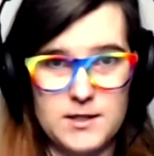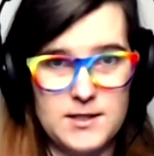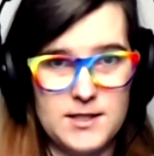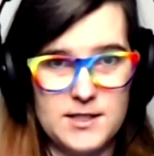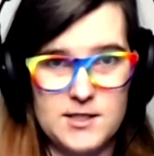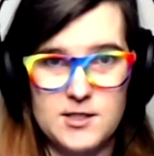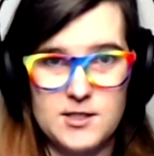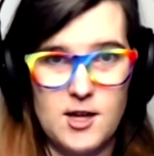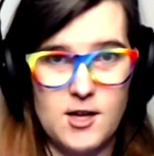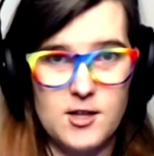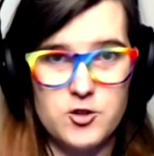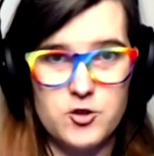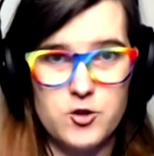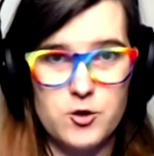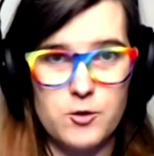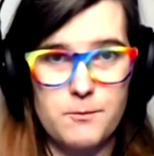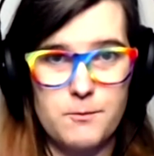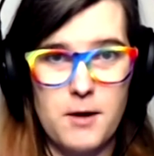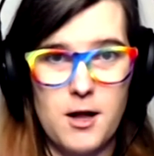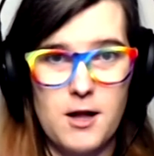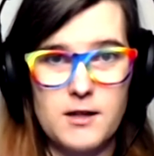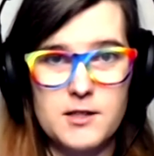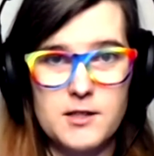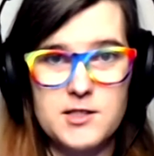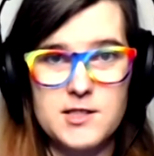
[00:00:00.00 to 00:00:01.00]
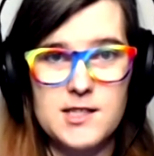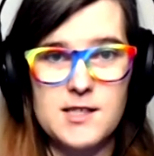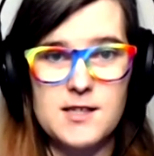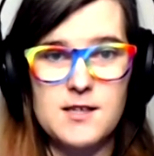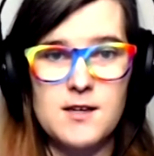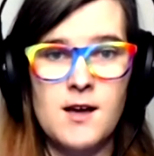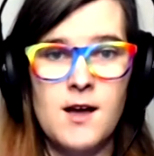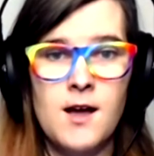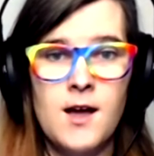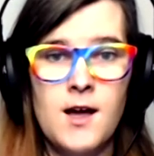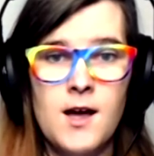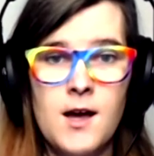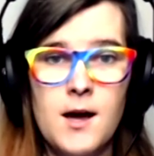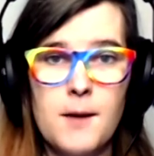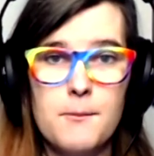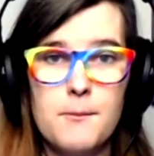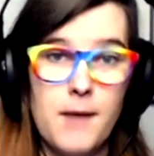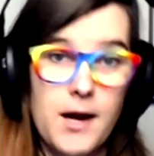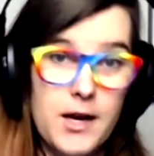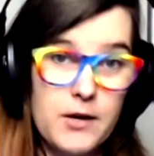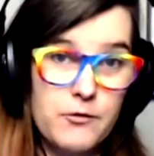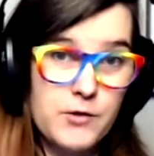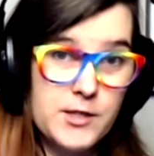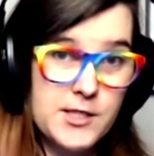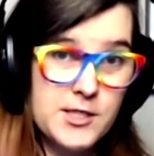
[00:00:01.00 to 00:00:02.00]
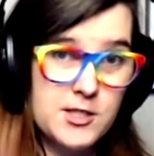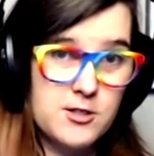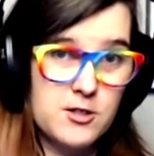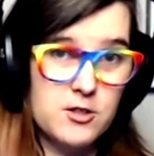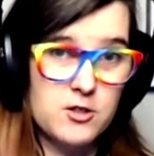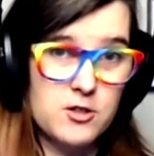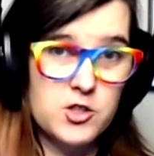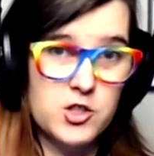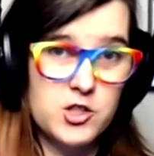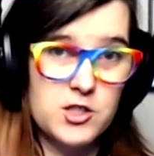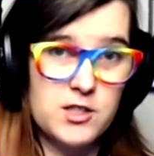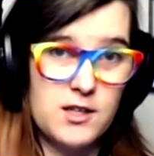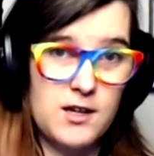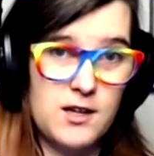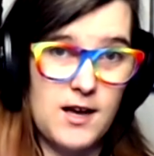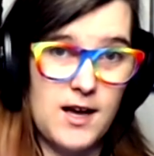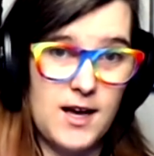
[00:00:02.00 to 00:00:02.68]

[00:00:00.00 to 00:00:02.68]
testosterone policy. My research